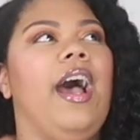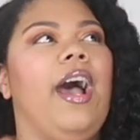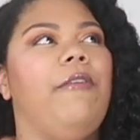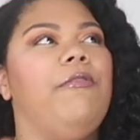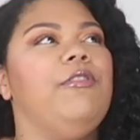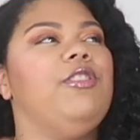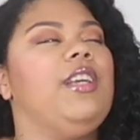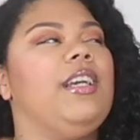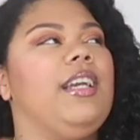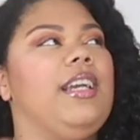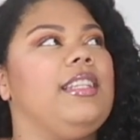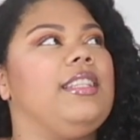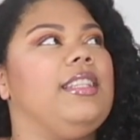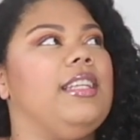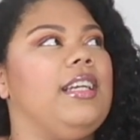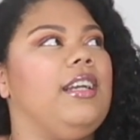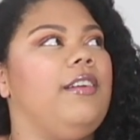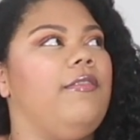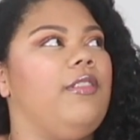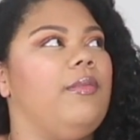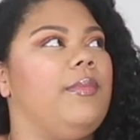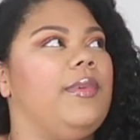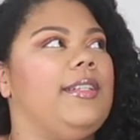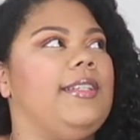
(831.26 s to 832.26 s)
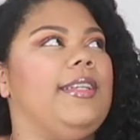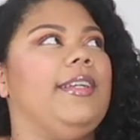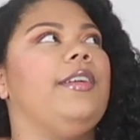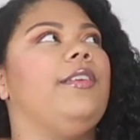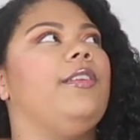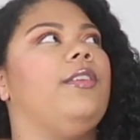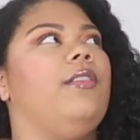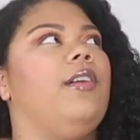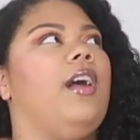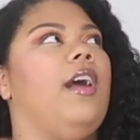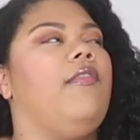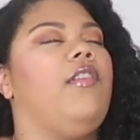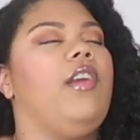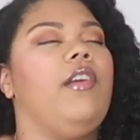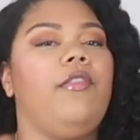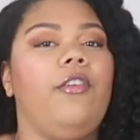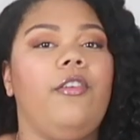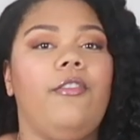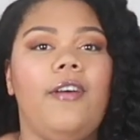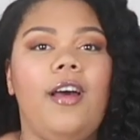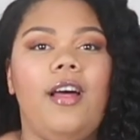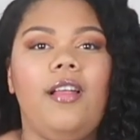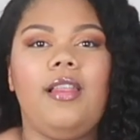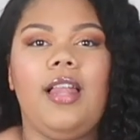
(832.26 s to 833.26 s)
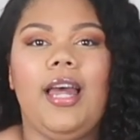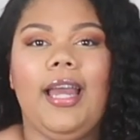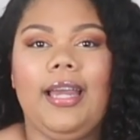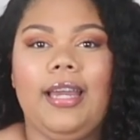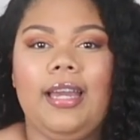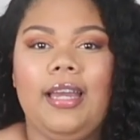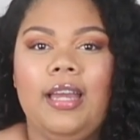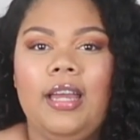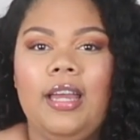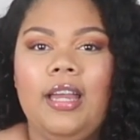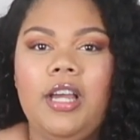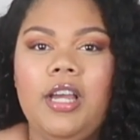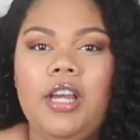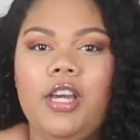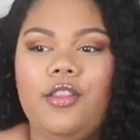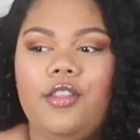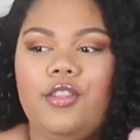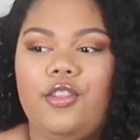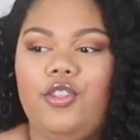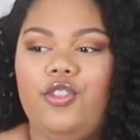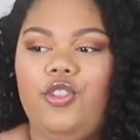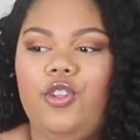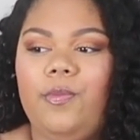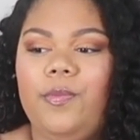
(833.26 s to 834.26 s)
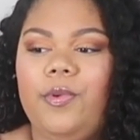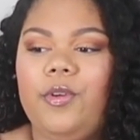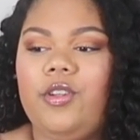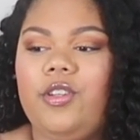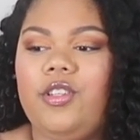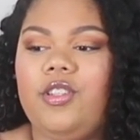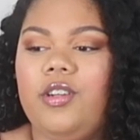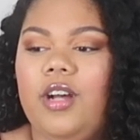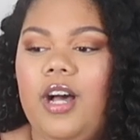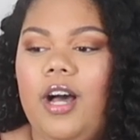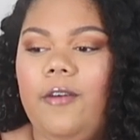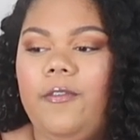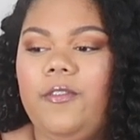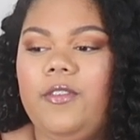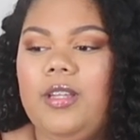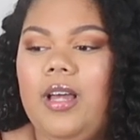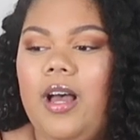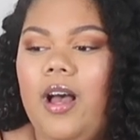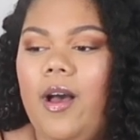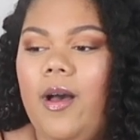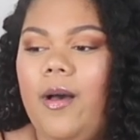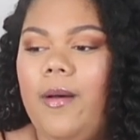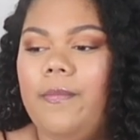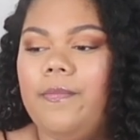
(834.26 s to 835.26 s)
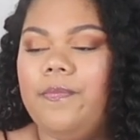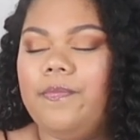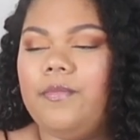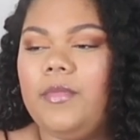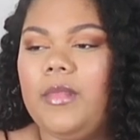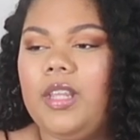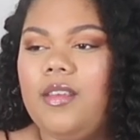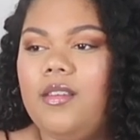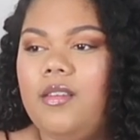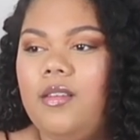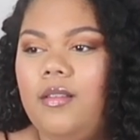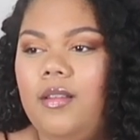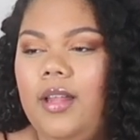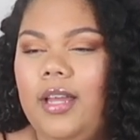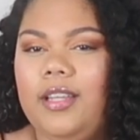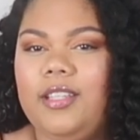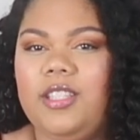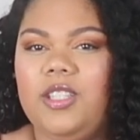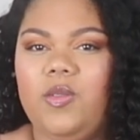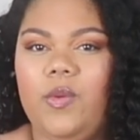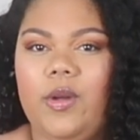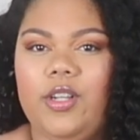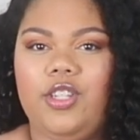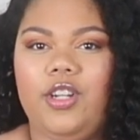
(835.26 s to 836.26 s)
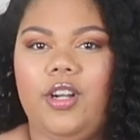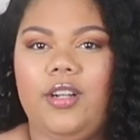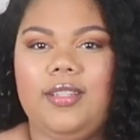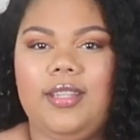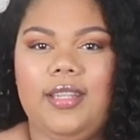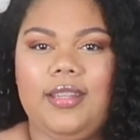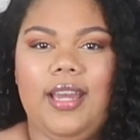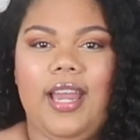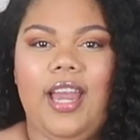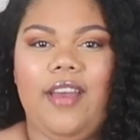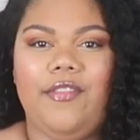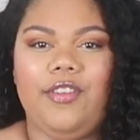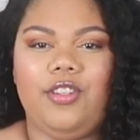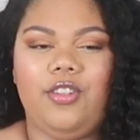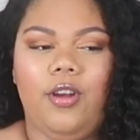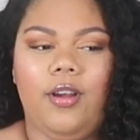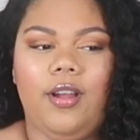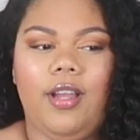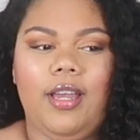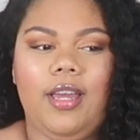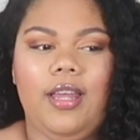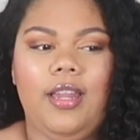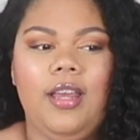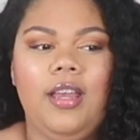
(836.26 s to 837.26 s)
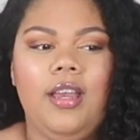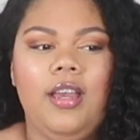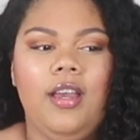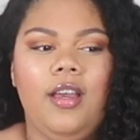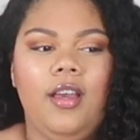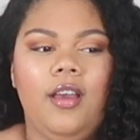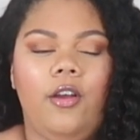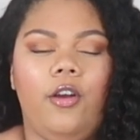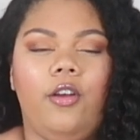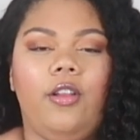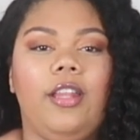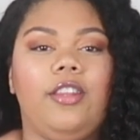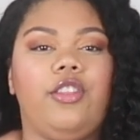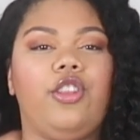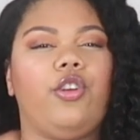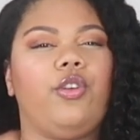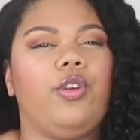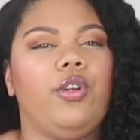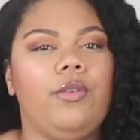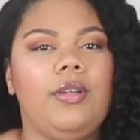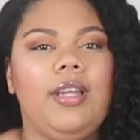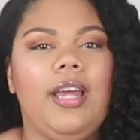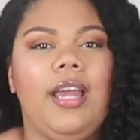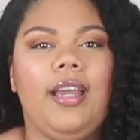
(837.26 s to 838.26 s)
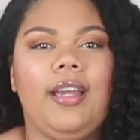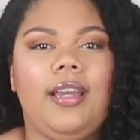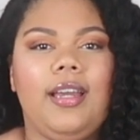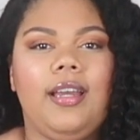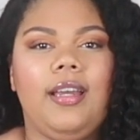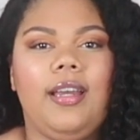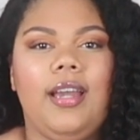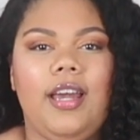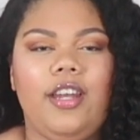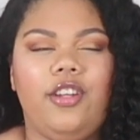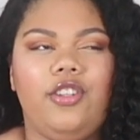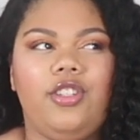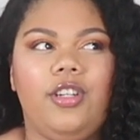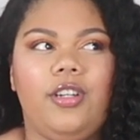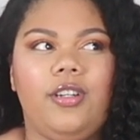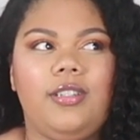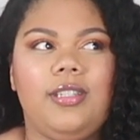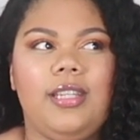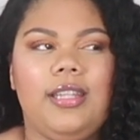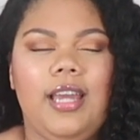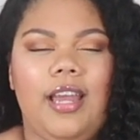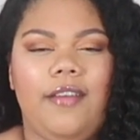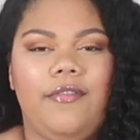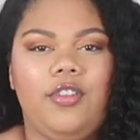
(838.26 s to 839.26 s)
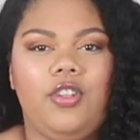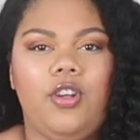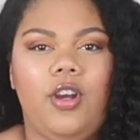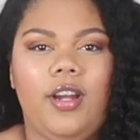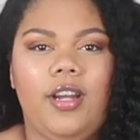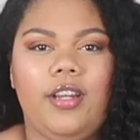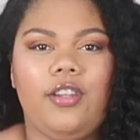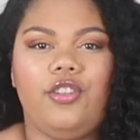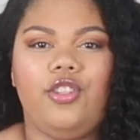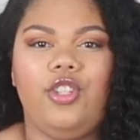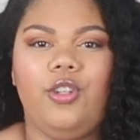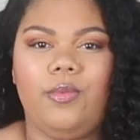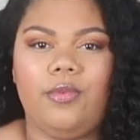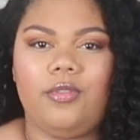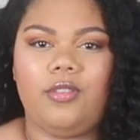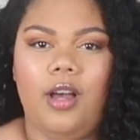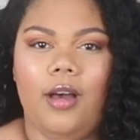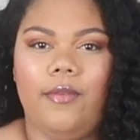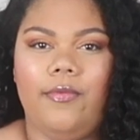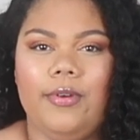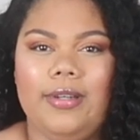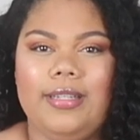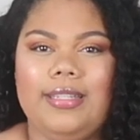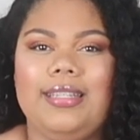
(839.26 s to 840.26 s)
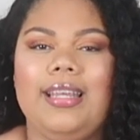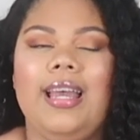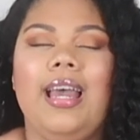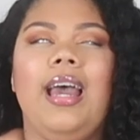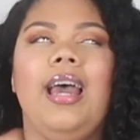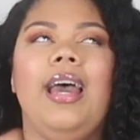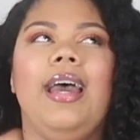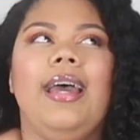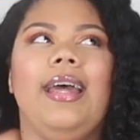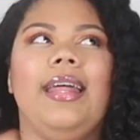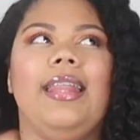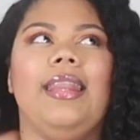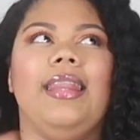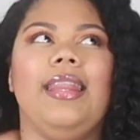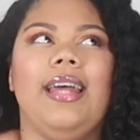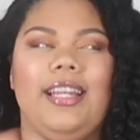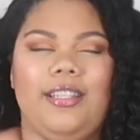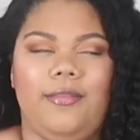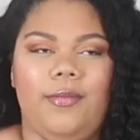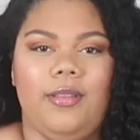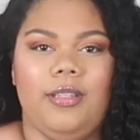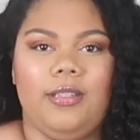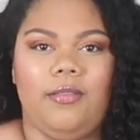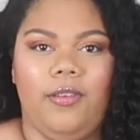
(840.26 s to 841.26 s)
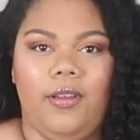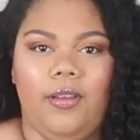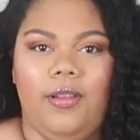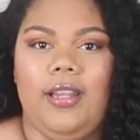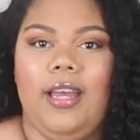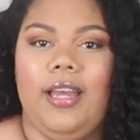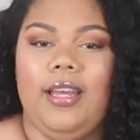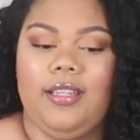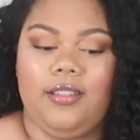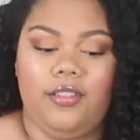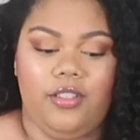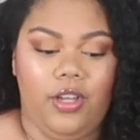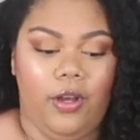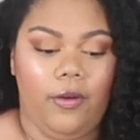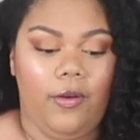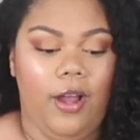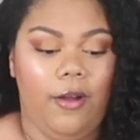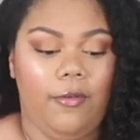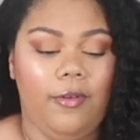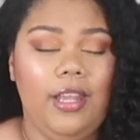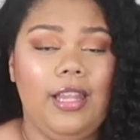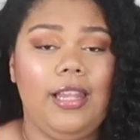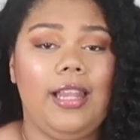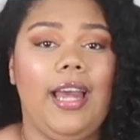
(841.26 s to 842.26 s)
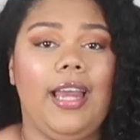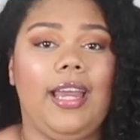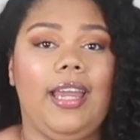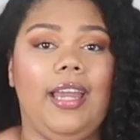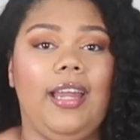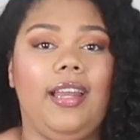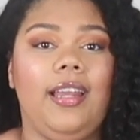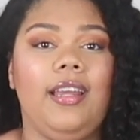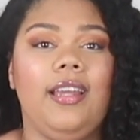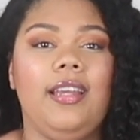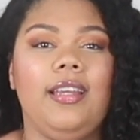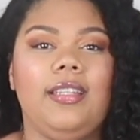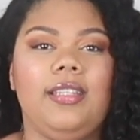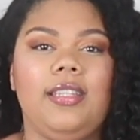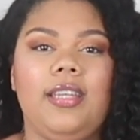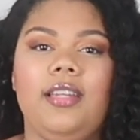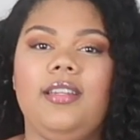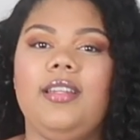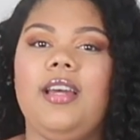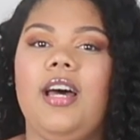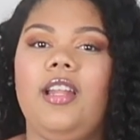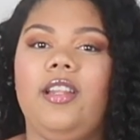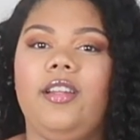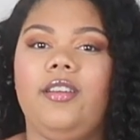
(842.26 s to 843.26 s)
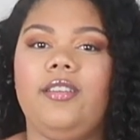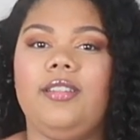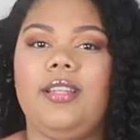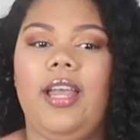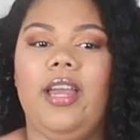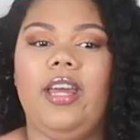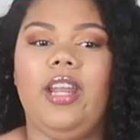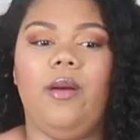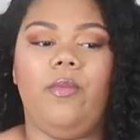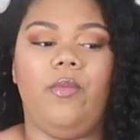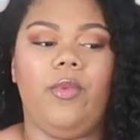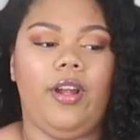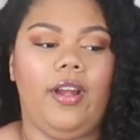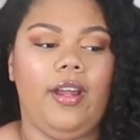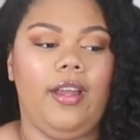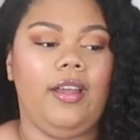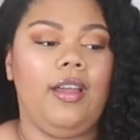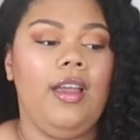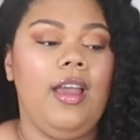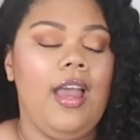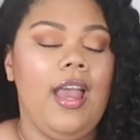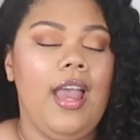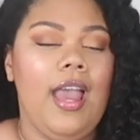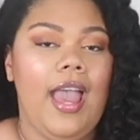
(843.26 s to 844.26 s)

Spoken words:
I wish I could think of the material. Have you ever felt like the super soft like sweatshirts that they have at Target, or like the crew neck kind of shirts that they have at Target, the super soft ones? That's what this feels like. So I really like it. $10, and I'm wearing